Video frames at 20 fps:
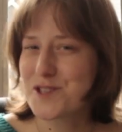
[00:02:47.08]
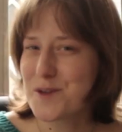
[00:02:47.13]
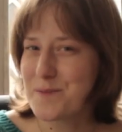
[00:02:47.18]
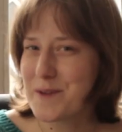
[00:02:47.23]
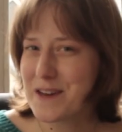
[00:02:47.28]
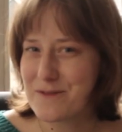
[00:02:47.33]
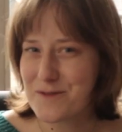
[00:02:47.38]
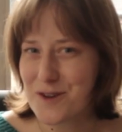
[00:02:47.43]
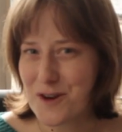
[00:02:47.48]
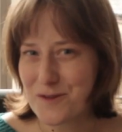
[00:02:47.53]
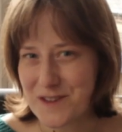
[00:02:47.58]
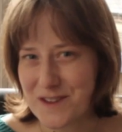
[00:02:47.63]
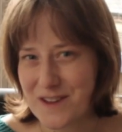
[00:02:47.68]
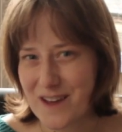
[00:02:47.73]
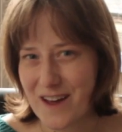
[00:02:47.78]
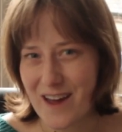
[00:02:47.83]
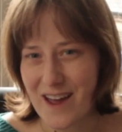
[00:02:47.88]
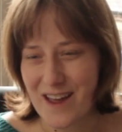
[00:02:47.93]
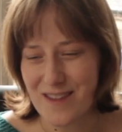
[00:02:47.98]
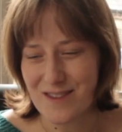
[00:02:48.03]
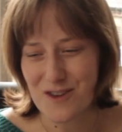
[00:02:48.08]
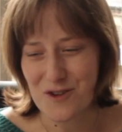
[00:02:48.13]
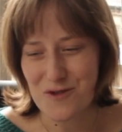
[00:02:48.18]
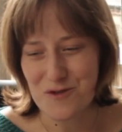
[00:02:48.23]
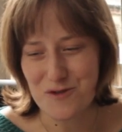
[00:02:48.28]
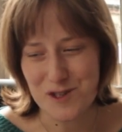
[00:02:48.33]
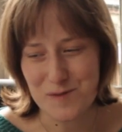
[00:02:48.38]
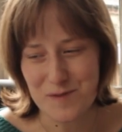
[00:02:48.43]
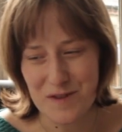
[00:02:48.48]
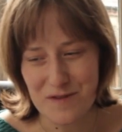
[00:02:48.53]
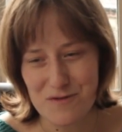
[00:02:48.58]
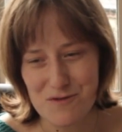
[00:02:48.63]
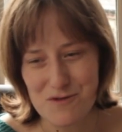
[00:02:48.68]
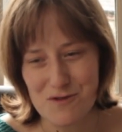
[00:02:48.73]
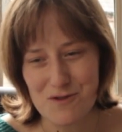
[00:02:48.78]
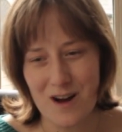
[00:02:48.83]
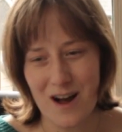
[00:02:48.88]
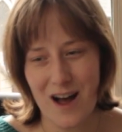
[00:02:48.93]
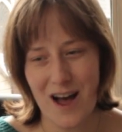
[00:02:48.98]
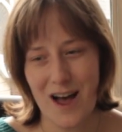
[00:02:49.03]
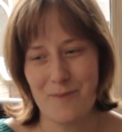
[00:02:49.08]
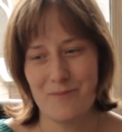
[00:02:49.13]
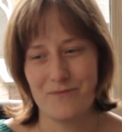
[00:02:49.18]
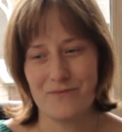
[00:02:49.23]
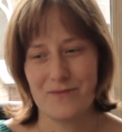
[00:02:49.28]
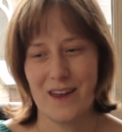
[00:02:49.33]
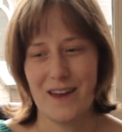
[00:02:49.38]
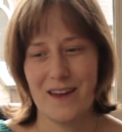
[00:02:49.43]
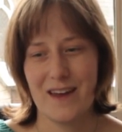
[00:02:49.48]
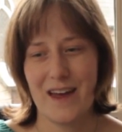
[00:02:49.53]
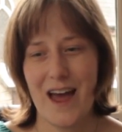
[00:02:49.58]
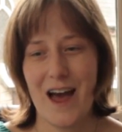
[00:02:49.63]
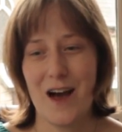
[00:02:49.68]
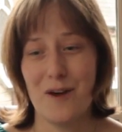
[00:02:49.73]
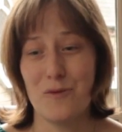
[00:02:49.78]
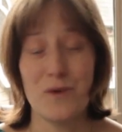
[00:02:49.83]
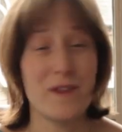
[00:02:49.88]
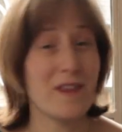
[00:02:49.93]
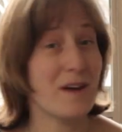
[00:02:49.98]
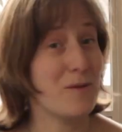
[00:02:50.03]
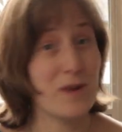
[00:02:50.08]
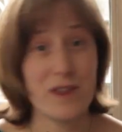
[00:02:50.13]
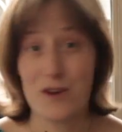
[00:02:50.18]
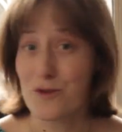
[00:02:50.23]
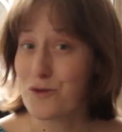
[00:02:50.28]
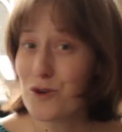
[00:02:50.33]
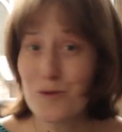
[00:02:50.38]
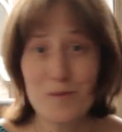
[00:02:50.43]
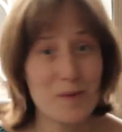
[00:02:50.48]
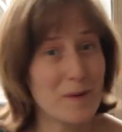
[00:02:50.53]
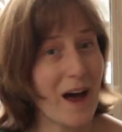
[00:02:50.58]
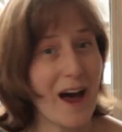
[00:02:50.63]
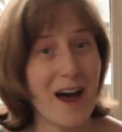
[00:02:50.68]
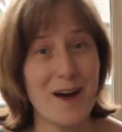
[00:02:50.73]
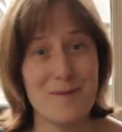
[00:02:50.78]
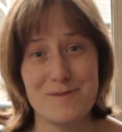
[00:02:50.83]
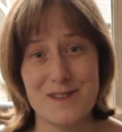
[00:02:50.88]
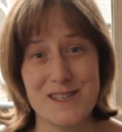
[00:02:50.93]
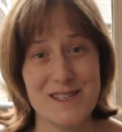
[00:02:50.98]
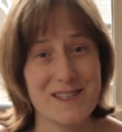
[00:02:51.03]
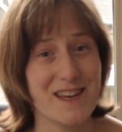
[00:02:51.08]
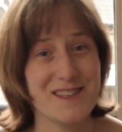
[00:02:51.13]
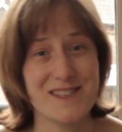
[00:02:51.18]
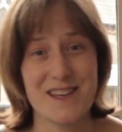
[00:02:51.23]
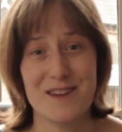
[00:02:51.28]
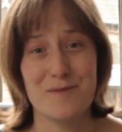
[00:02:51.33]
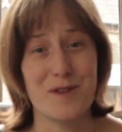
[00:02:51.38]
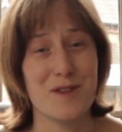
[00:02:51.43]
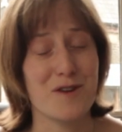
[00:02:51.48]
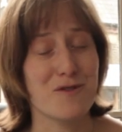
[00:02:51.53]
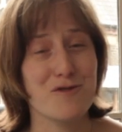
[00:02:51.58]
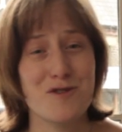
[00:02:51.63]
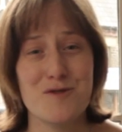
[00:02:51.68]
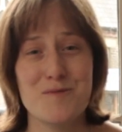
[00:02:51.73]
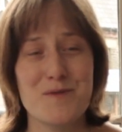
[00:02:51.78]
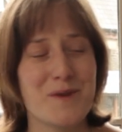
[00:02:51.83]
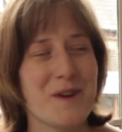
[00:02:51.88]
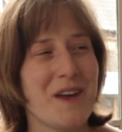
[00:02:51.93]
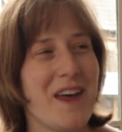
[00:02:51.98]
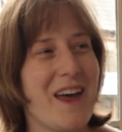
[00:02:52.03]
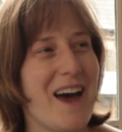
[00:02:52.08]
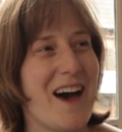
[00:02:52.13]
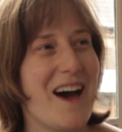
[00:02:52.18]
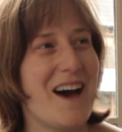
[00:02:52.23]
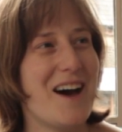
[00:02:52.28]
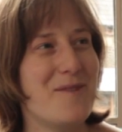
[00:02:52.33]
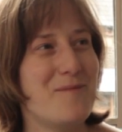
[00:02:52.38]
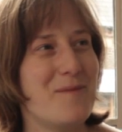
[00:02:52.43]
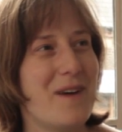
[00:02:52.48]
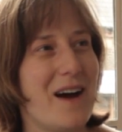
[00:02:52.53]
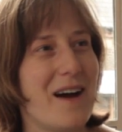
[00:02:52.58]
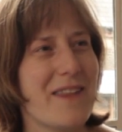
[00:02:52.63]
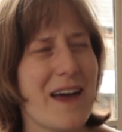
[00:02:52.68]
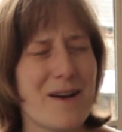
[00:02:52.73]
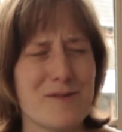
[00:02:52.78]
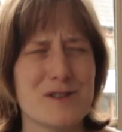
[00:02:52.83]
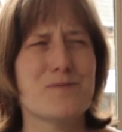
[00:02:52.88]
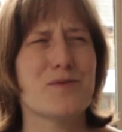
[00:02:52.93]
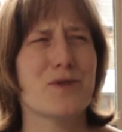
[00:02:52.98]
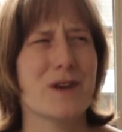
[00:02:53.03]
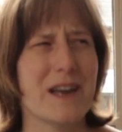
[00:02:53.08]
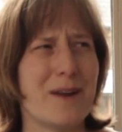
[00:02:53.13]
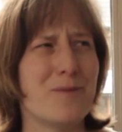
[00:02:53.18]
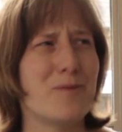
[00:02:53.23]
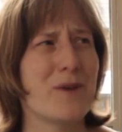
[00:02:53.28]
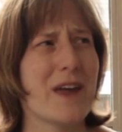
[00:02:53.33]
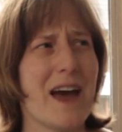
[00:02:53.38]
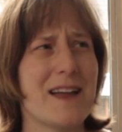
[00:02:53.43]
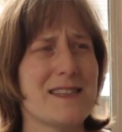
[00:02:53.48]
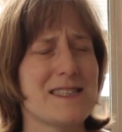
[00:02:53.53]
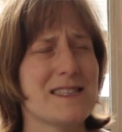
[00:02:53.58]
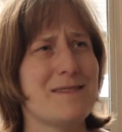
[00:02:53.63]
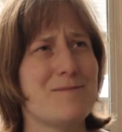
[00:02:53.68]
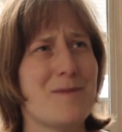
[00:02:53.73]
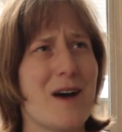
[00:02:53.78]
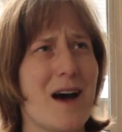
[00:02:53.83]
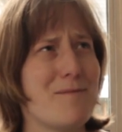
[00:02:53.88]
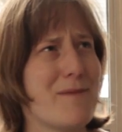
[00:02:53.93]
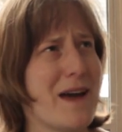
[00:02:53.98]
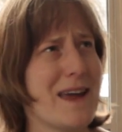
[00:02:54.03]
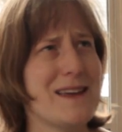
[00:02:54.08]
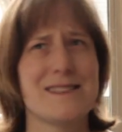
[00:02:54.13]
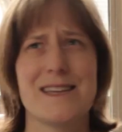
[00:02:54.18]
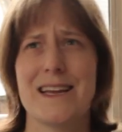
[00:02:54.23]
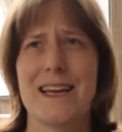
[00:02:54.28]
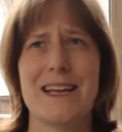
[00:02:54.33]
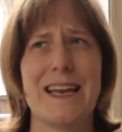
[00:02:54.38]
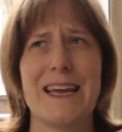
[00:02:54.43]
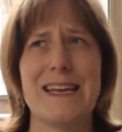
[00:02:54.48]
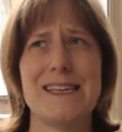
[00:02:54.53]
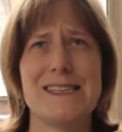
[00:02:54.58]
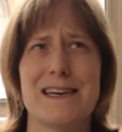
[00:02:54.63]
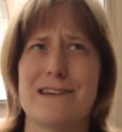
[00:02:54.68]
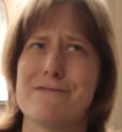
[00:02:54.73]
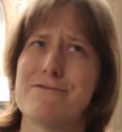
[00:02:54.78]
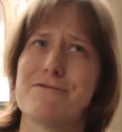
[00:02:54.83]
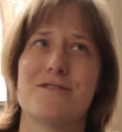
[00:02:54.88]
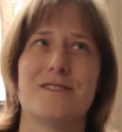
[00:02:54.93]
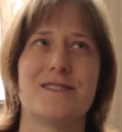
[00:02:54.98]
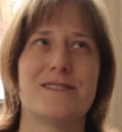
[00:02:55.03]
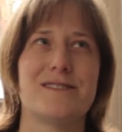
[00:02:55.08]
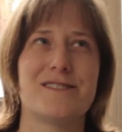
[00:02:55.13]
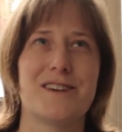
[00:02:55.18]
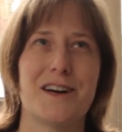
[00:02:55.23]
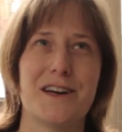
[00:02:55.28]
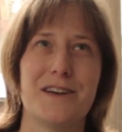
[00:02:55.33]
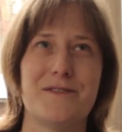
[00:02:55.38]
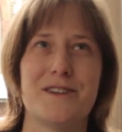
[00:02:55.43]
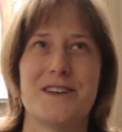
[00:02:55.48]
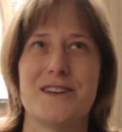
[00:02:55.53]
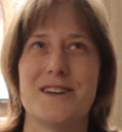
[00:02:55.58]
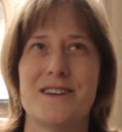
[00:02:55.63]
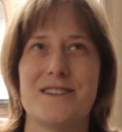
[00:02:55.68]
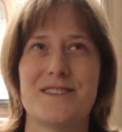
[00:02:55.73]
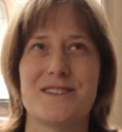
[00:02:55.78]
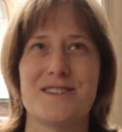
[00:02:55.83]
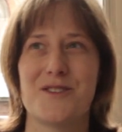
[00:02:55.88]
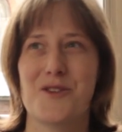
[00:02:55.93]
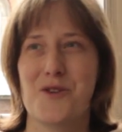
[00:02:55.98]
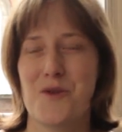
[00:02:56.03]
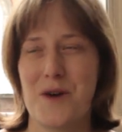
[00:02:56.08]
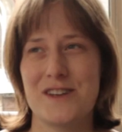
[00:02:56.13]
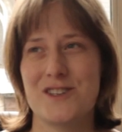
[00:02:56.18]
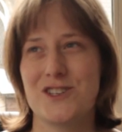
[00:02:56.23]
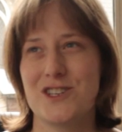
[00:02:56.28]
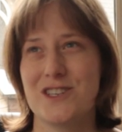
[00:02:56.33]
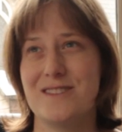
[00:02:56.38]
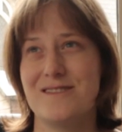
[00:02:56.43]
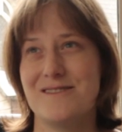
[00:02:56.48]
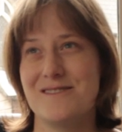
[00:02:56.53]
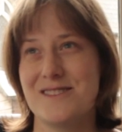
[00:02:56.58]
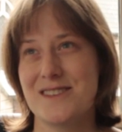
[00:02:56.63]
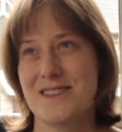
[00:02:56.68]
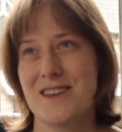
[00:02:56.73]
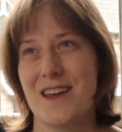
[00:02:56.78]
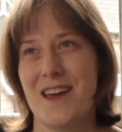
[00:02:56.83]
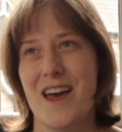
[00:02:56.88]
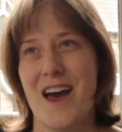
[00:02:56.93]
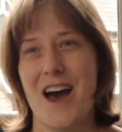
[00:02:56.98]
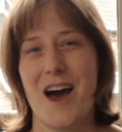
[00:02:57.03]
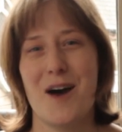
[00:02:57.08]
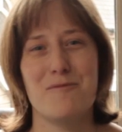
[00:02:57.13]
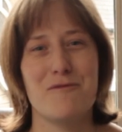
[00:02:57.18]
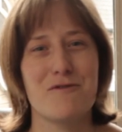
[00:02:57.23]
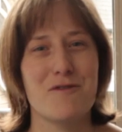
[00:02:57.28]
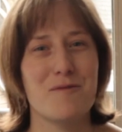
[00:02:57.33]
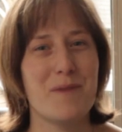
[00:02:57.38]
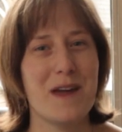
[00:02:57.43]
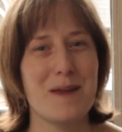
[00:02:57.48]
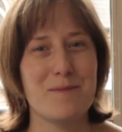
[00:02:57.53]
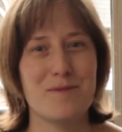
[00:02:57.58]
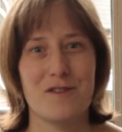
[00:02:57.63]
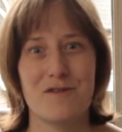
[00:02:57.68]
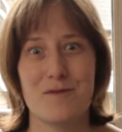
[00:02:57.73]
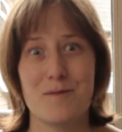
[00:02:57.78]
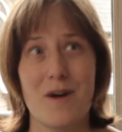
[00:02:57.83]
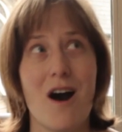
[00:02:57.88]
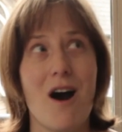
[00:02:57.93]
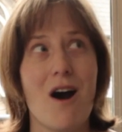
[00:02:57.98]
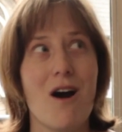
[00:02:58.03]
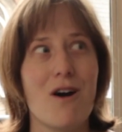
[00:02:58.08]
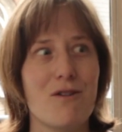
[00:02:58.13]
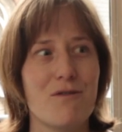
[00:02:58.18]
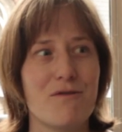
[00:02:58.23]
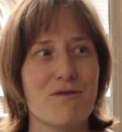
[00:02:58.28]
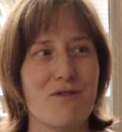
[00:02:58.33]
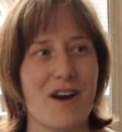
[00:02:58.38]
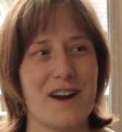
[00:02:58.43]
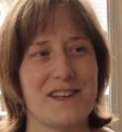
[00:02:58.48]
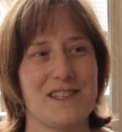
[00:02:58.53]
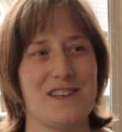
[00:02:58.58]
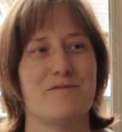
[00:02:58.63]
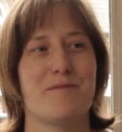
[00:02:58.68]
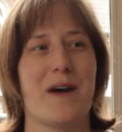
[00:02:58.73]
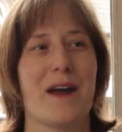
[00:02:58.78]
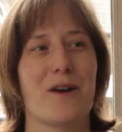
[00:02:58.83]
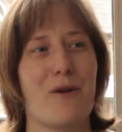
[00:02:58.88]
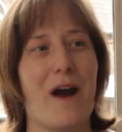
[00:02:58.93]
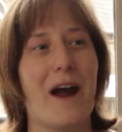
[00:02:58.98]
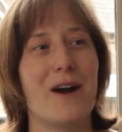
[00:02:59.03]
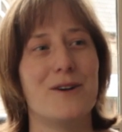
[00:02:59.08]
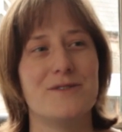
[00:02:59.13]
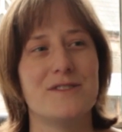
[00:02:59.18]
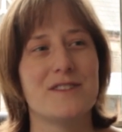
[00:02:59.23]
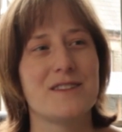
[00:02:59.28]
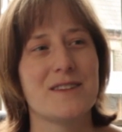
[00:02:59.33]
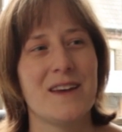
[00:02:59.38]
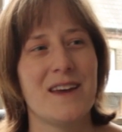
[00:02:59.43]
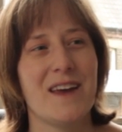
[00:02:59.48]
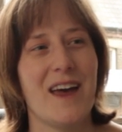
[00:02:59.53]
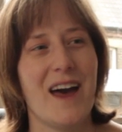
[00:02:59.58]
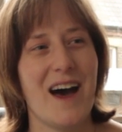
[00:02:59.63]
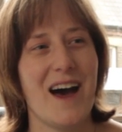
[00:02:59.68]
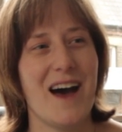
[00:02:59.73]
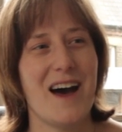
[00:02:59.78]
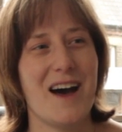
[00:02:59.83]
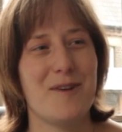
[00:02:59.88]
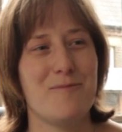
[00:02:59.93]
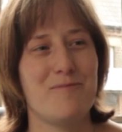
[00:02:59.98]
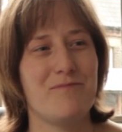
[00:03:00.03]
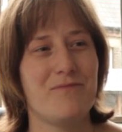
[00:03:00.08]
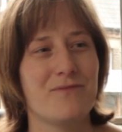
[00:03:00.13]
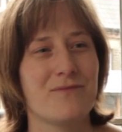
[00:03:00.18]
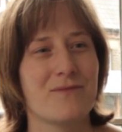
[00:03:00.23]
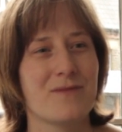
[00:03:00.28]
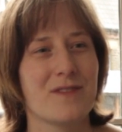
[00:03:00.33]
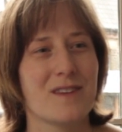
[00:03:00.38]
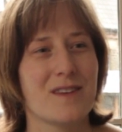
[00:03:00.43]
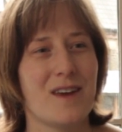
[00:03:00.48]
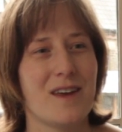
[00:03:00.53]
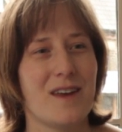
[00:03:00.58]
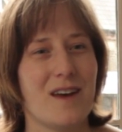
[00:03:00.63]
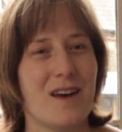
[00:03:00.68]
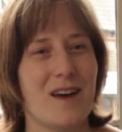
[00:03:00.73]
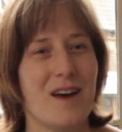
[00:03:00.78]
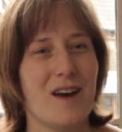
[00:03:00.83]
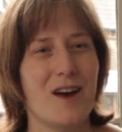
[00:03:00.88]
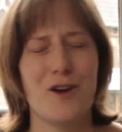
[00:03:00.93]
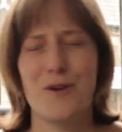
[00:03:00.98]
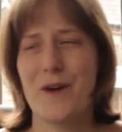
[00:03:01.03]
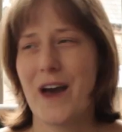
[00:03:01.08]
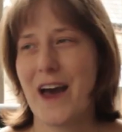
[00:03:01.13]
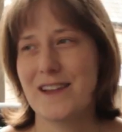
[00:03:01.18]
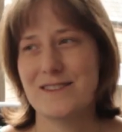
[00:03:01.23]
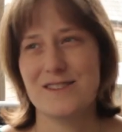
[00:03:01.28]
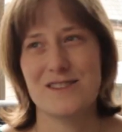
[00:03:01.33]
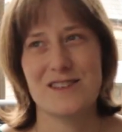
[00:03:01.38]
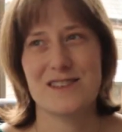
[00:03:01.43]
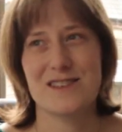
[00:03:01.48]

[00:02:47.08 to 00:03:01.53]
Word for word: also been involved in the in the course before um, with, with a group and um, discussing with a group um, and that was brilliant. We had some amazingly different, diverse questions um, from people from a whole variety of backgrounds um, who had